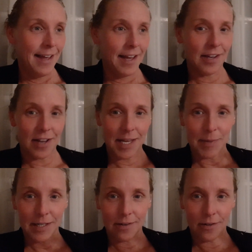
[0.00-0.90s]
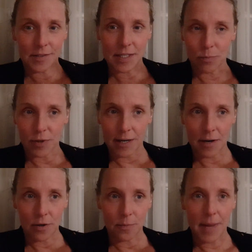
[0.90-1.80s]
I got him a little
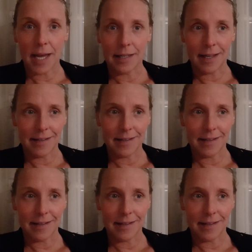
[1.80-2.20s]
sombrero magnet.